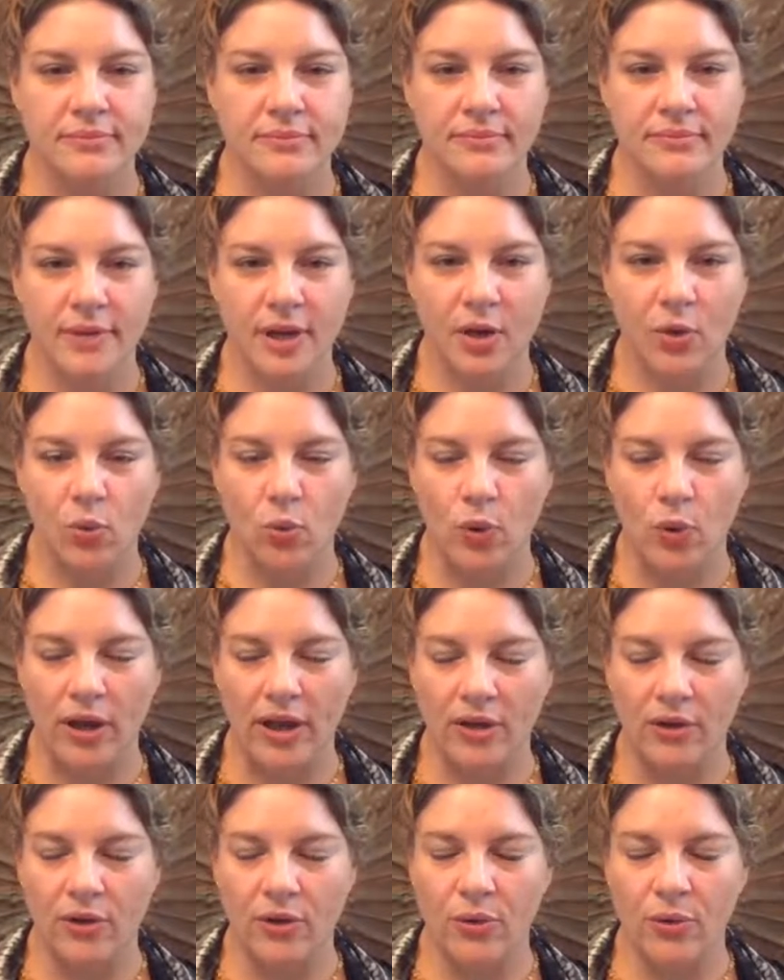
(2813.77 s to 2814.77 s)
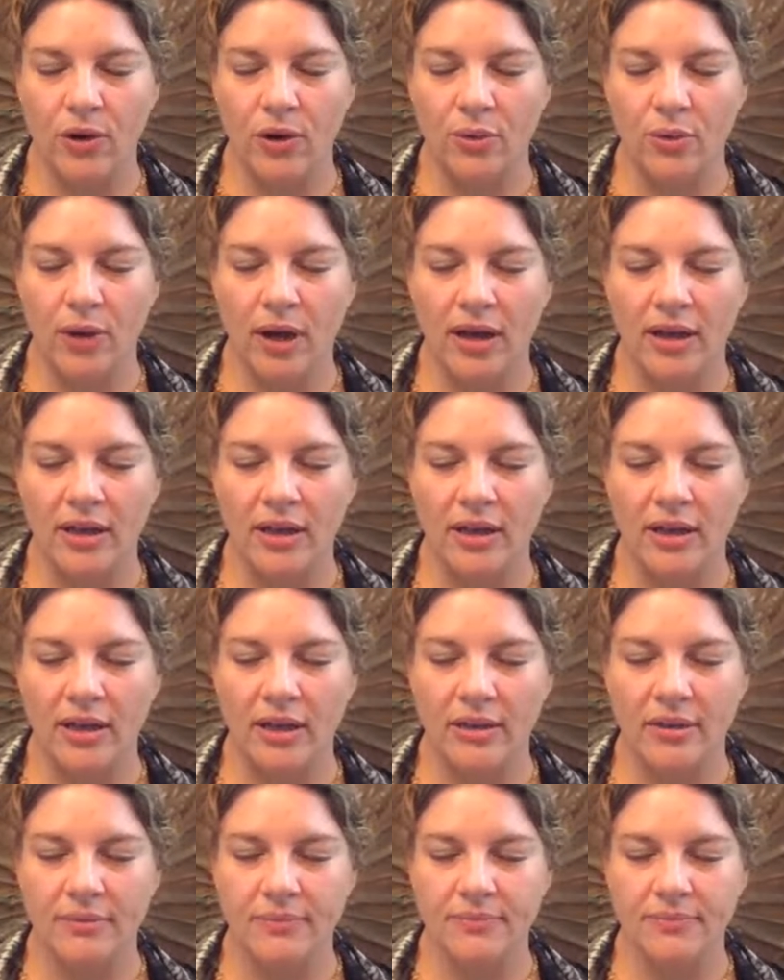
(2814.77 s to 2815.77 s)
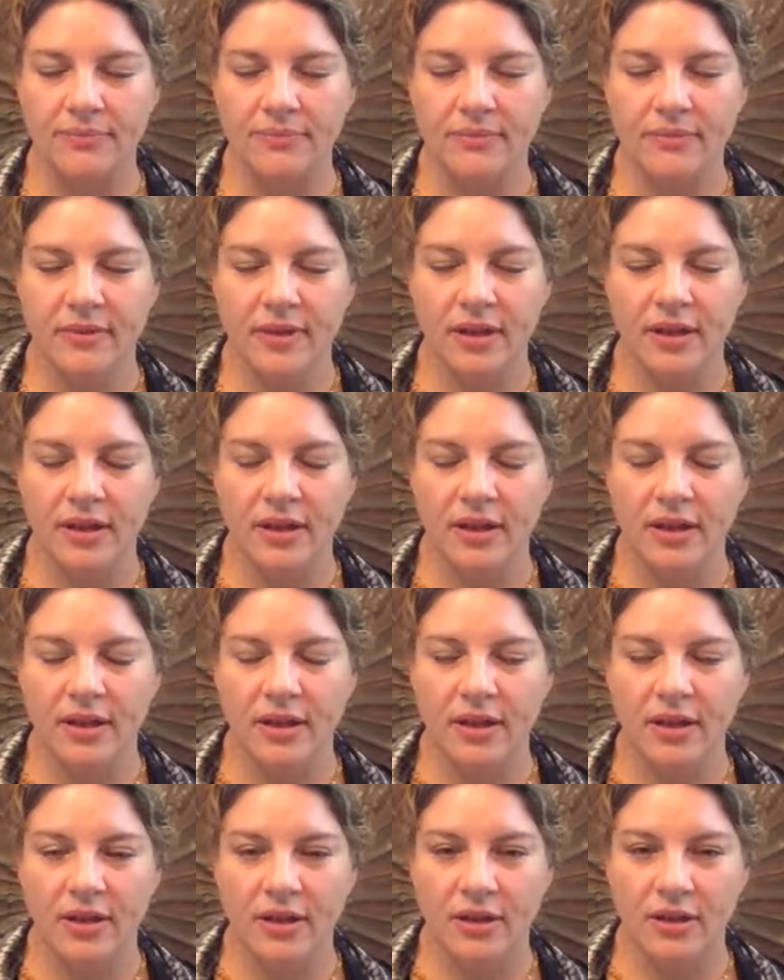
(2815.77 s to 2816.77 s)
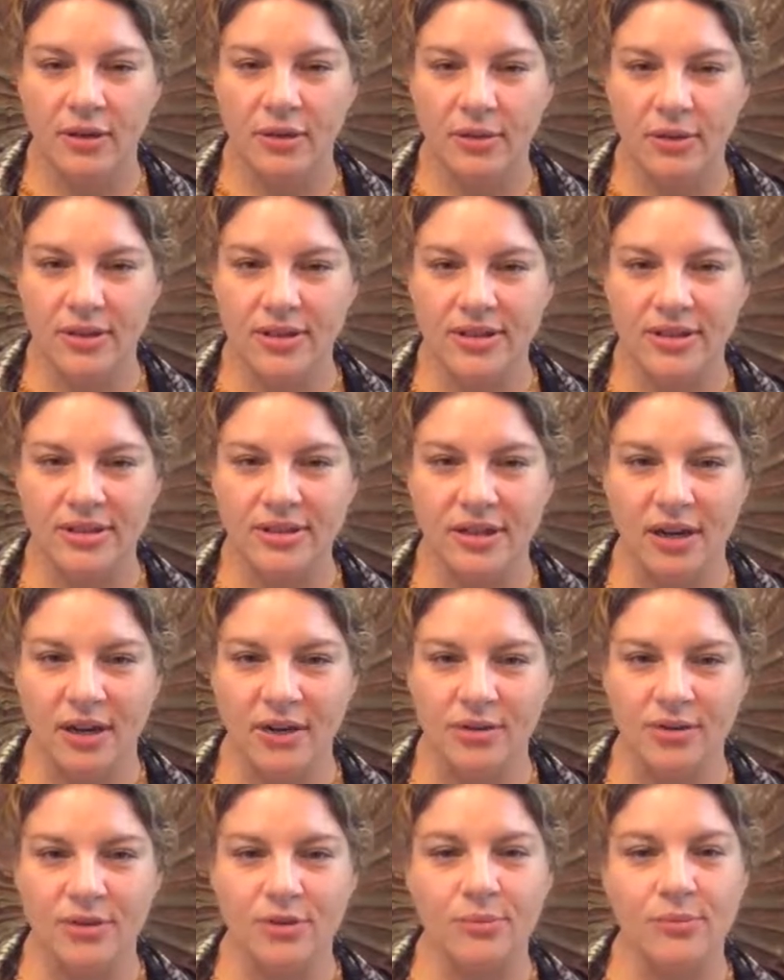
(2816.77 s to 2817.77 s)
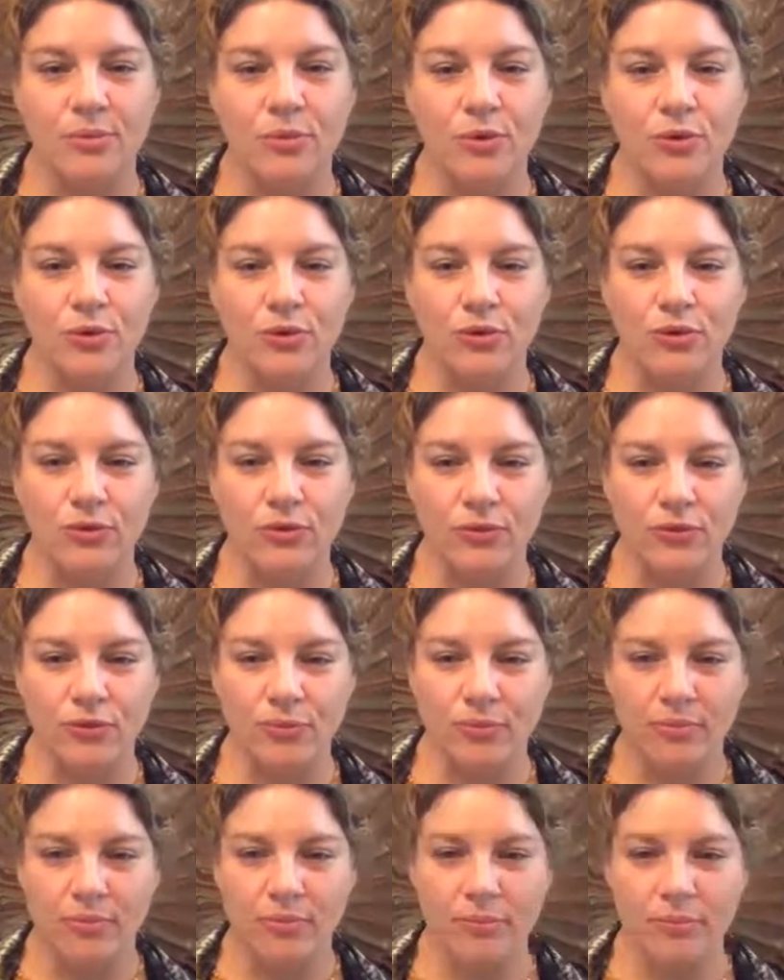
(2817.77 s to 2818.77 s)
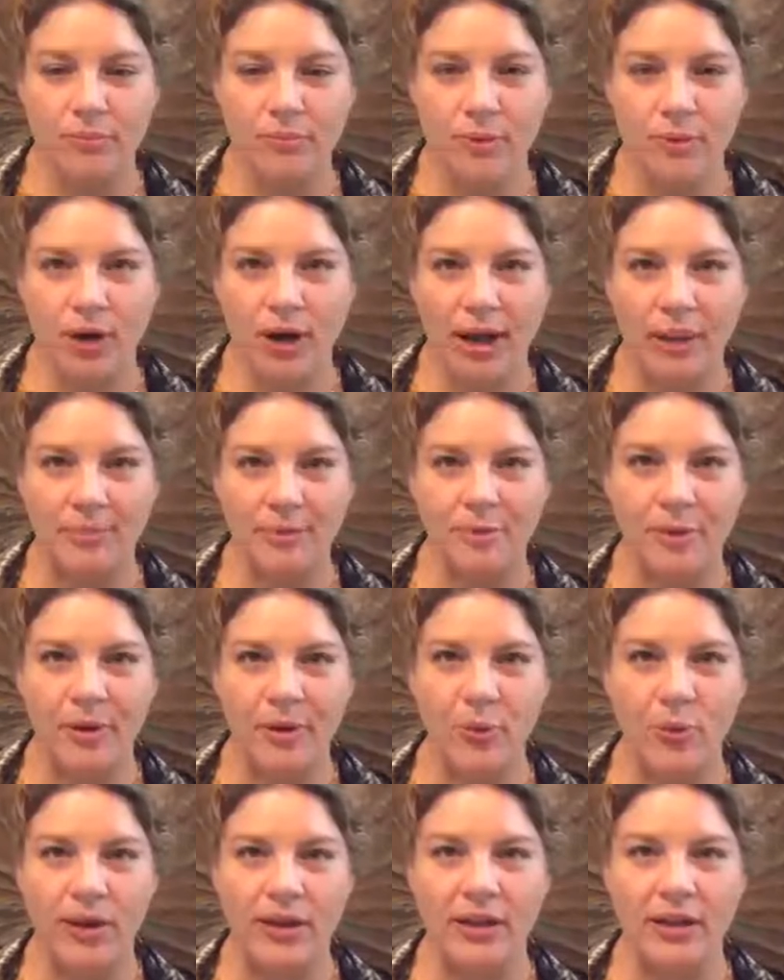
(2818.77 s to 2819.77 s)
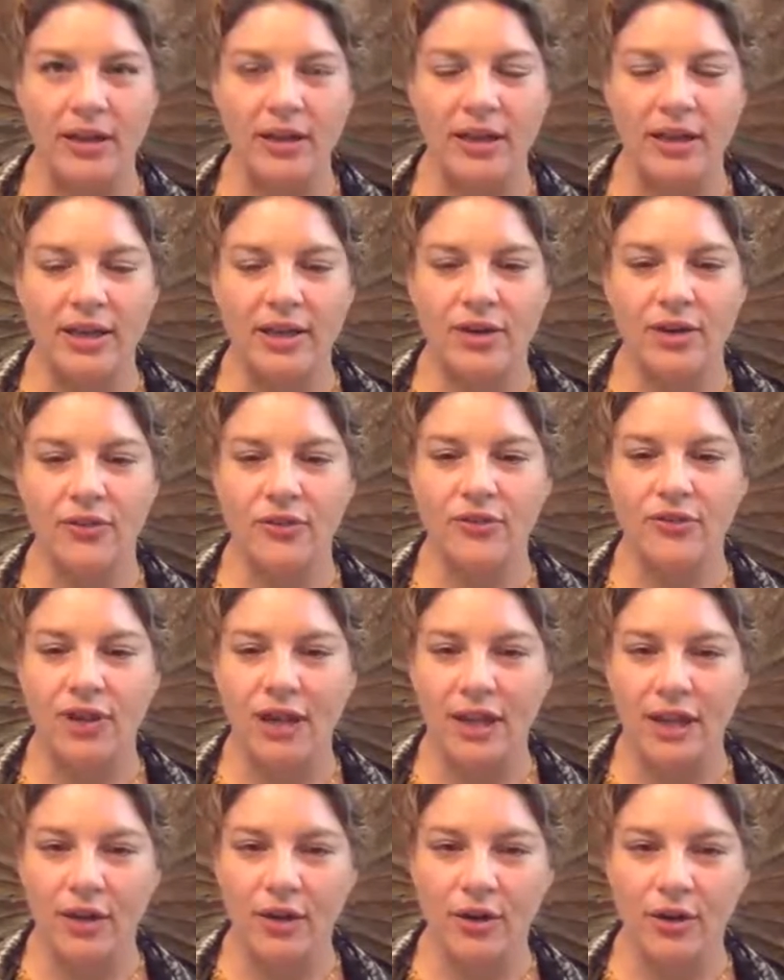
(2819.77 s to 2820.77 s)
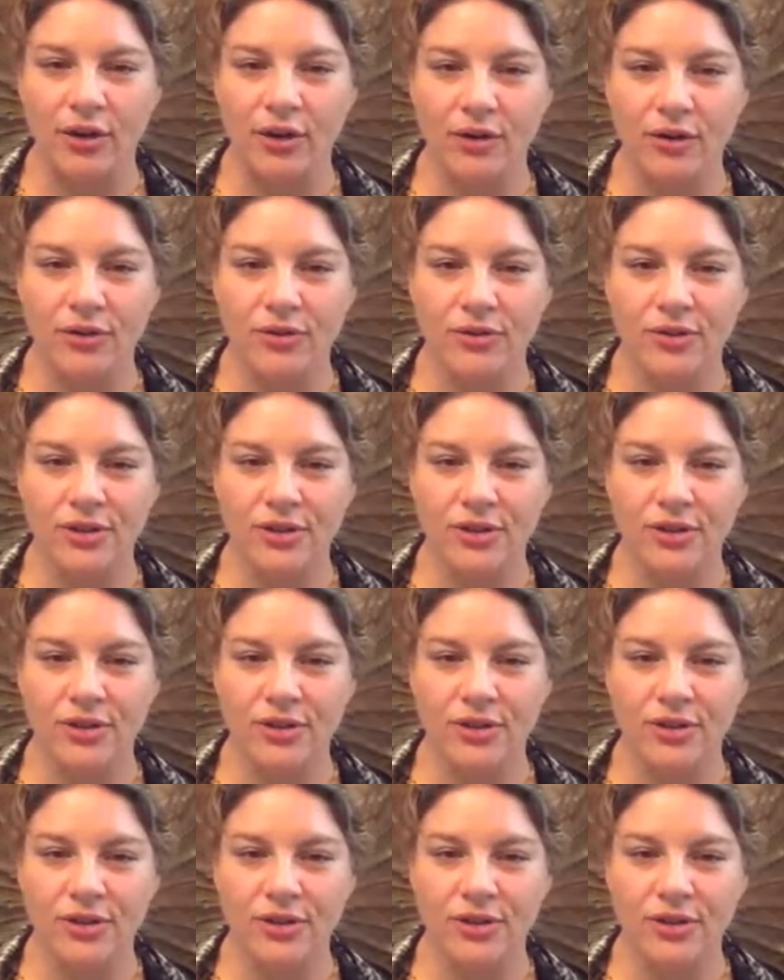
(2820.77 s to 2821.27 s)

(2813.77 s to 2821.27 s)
And when you are ready, you could start to move, perhaps by wiggling your fingers